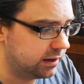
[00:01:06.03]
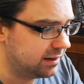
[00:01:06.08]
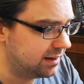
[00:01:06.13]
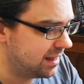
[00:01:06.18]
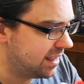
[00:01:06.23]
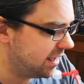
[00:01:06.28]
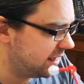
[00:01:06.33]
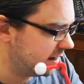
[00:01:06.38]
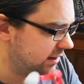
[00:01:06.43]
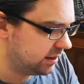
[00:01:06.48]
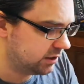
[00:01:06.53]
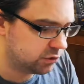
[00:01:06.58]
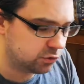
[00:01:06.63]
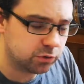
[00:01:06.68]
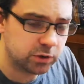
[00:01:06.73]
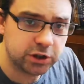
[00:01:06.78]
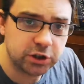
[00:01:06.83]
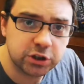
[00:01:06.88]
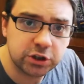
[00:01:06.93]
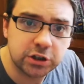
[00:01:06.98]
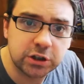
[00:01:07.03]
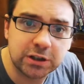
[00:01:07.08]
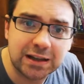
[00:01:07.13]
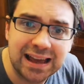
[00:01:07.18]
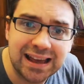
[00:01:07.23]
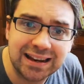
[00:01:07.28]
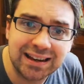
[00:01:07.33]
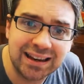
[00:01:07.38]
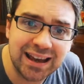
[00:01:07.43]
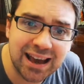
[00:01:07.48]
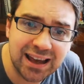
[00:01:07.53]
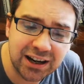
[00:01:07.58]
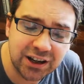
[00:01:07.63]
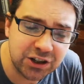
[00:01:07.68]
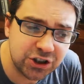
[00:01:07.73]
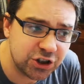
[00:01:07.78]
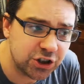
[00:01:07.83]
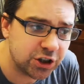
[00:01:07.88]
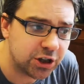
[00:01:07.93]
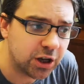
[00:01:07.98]
in any direction, at any
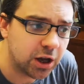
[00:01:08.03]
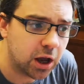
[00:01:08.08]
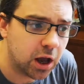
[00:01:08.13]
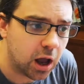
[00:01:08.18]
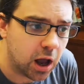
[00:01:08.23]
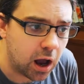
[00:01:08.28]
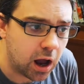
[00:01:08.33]
energy,